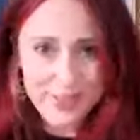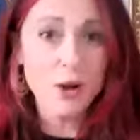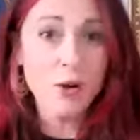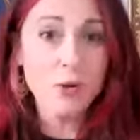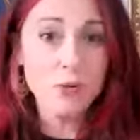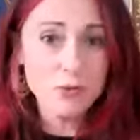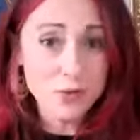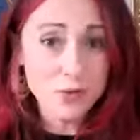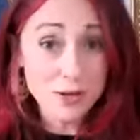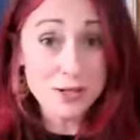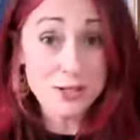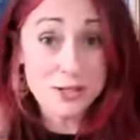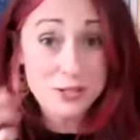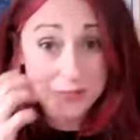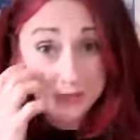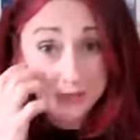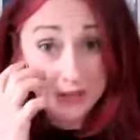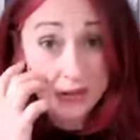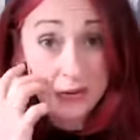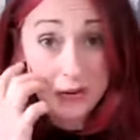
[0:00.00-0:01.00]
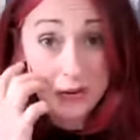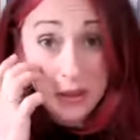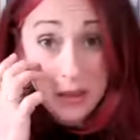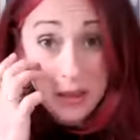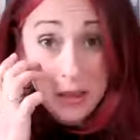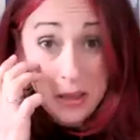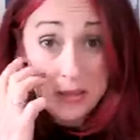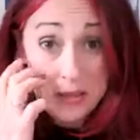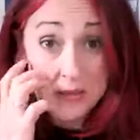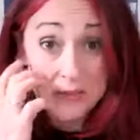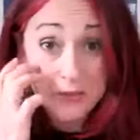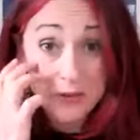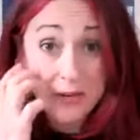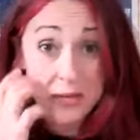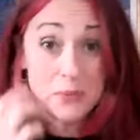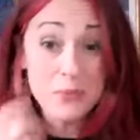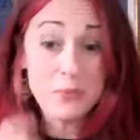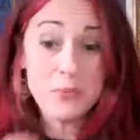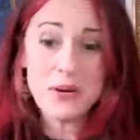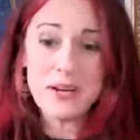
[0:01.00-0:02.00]
the old version of you to
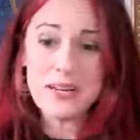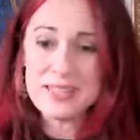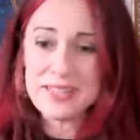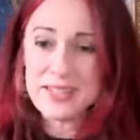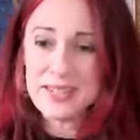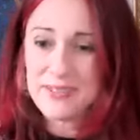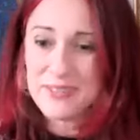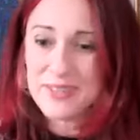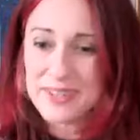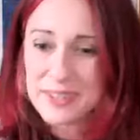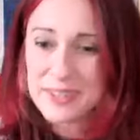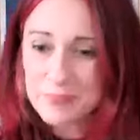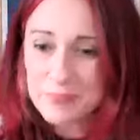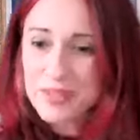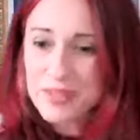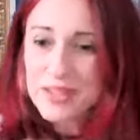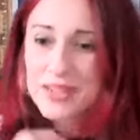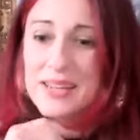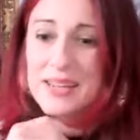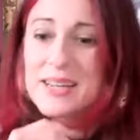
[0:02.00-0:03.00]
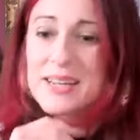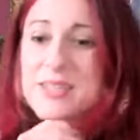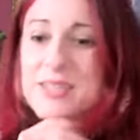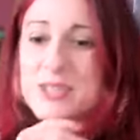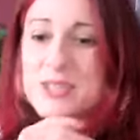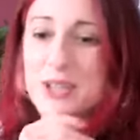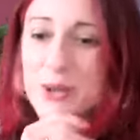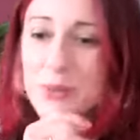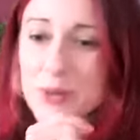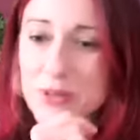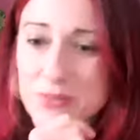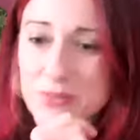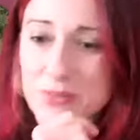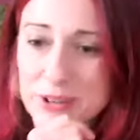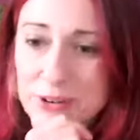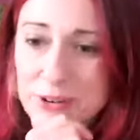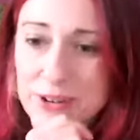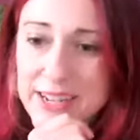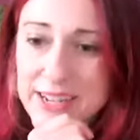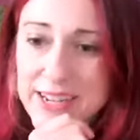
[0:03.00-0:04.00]
fully embrace it, right? So, what have I
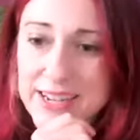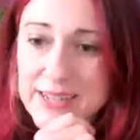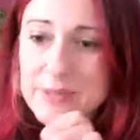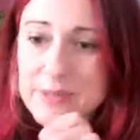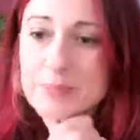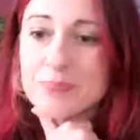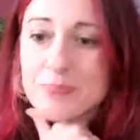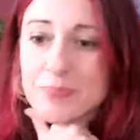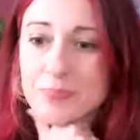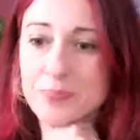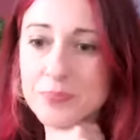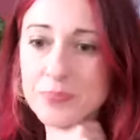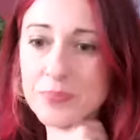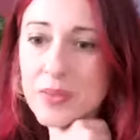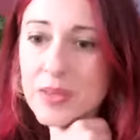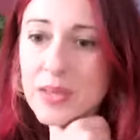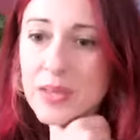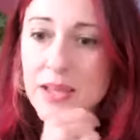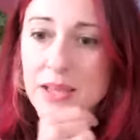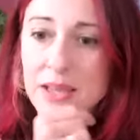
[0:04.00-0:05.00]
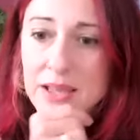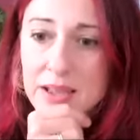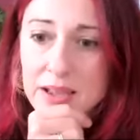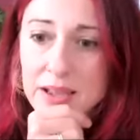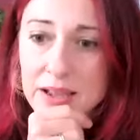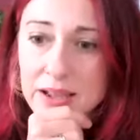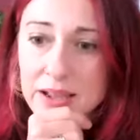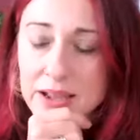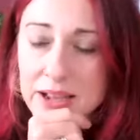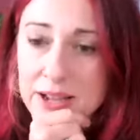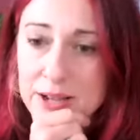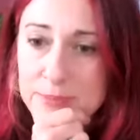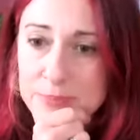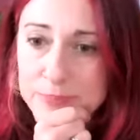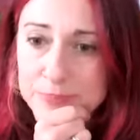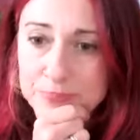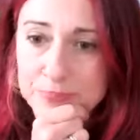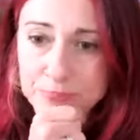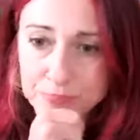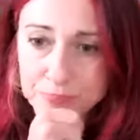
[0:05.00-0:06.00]
got here?
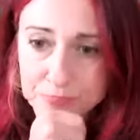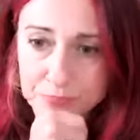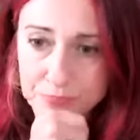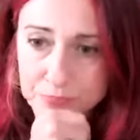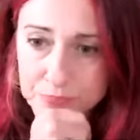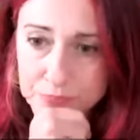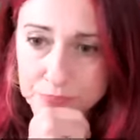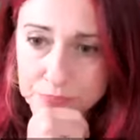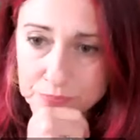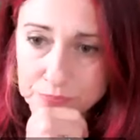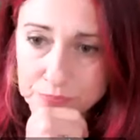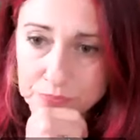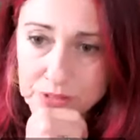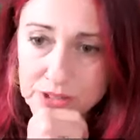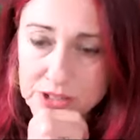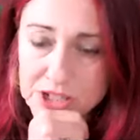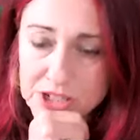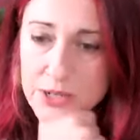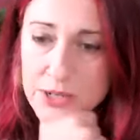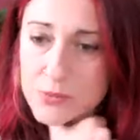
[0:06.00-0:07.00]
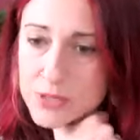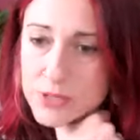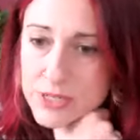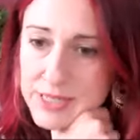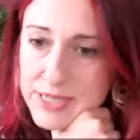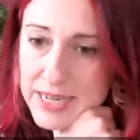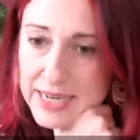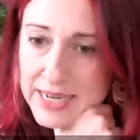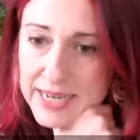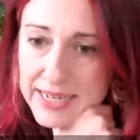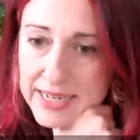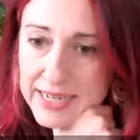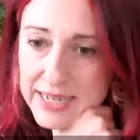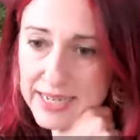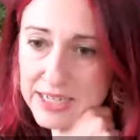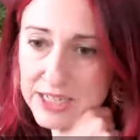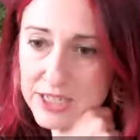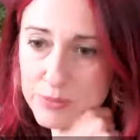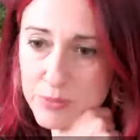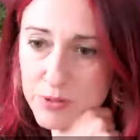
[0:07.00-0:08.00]
Um, Jen was saying, I
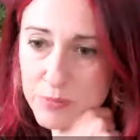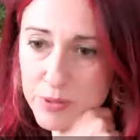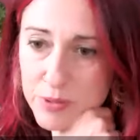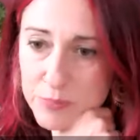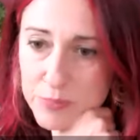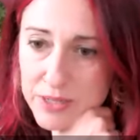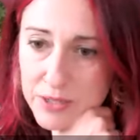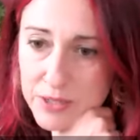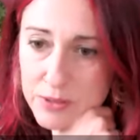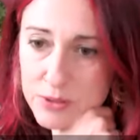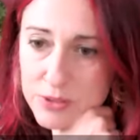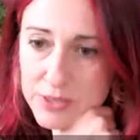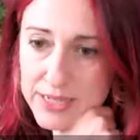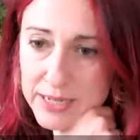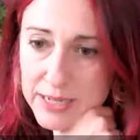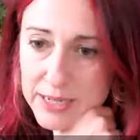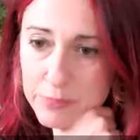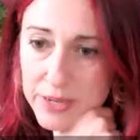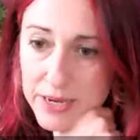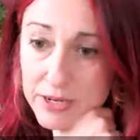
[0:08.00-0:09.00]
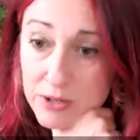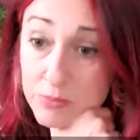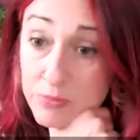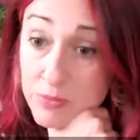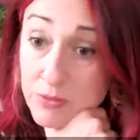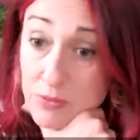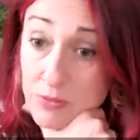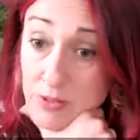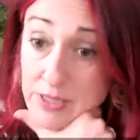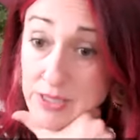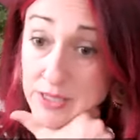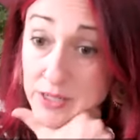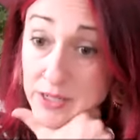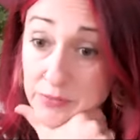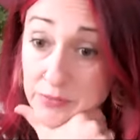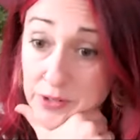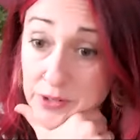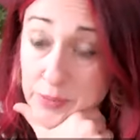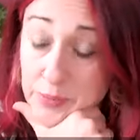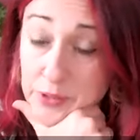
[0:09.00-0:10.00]
had to move my pillows, getting pain on my right
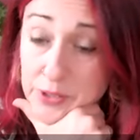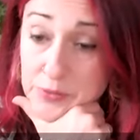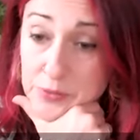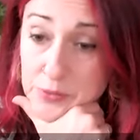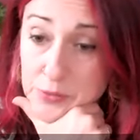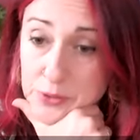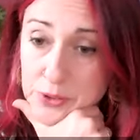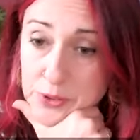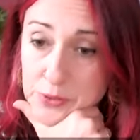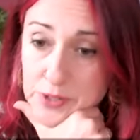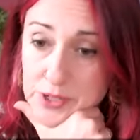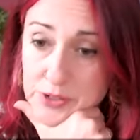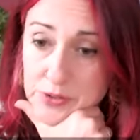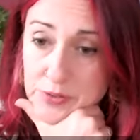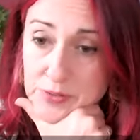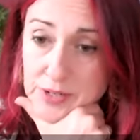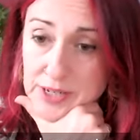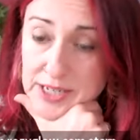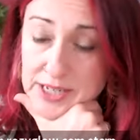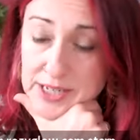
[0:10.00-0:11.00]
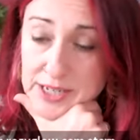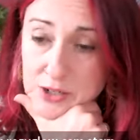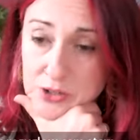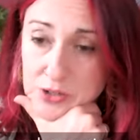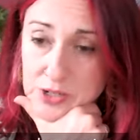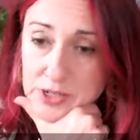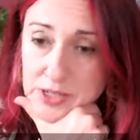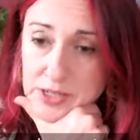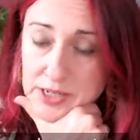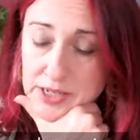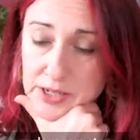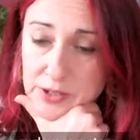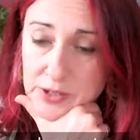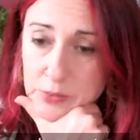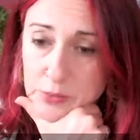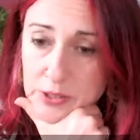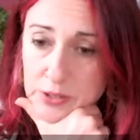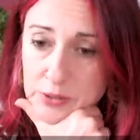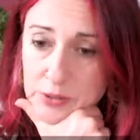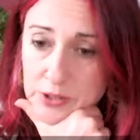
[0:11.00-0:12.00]
side. Very beautiful, surrendering, releasing, and trusting.
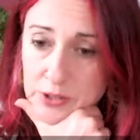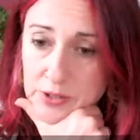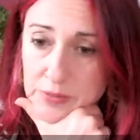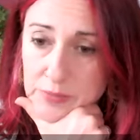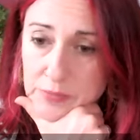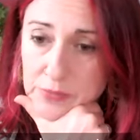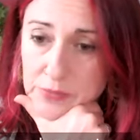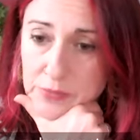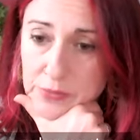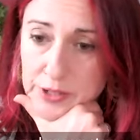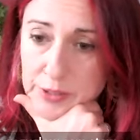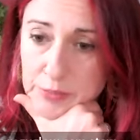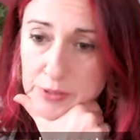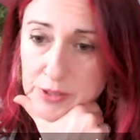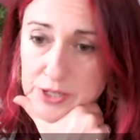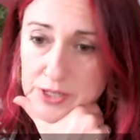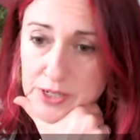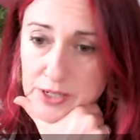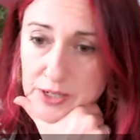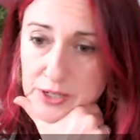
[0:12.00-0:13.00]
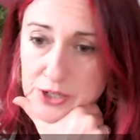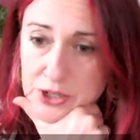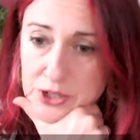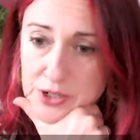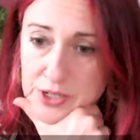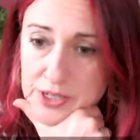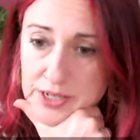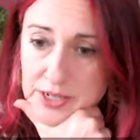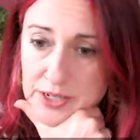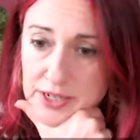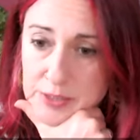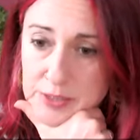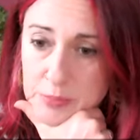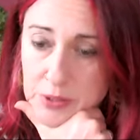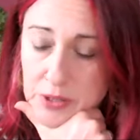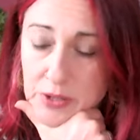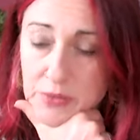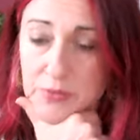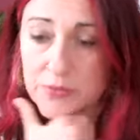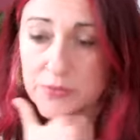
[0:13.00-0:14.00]
You're welcome. Free masterclass, choosing highest
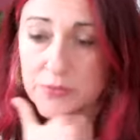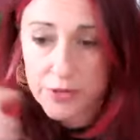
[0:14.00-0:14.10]
path,